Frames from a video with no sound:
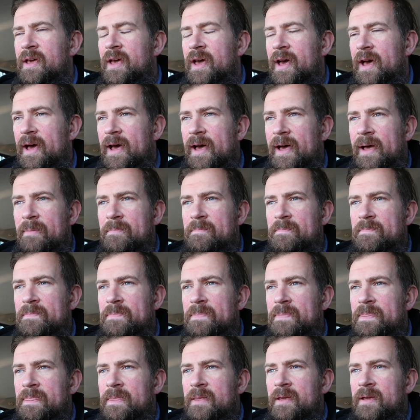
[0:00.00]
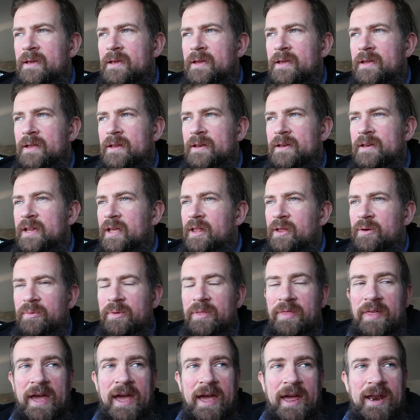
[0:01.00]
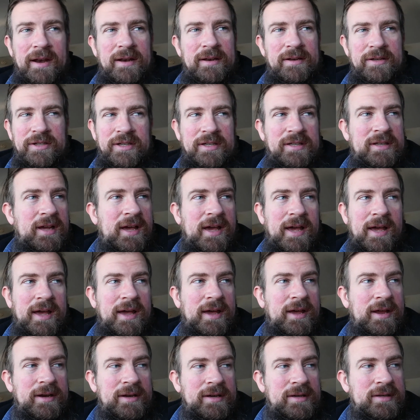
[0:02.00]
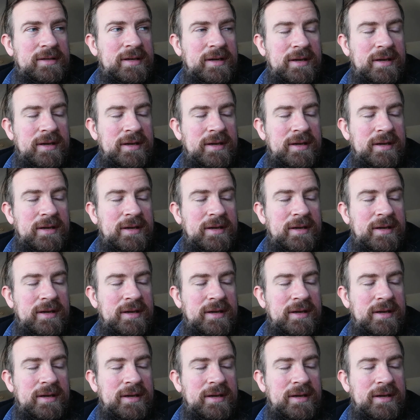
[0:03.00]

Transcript: um, dealing with that and just uh,